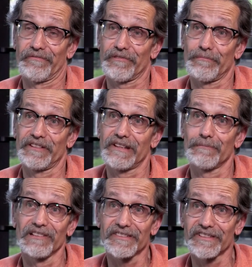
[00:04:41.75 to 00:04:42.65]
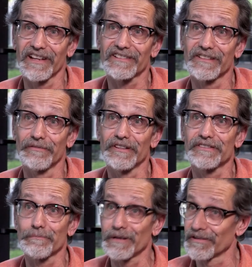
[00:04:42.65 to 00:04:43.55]
from the demolition
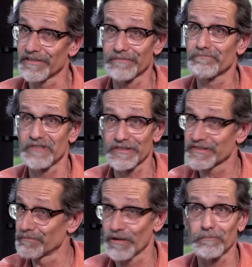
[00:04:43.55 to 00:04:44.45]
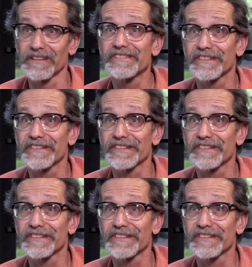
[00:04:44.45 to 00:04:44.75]
activities appear to just abruptly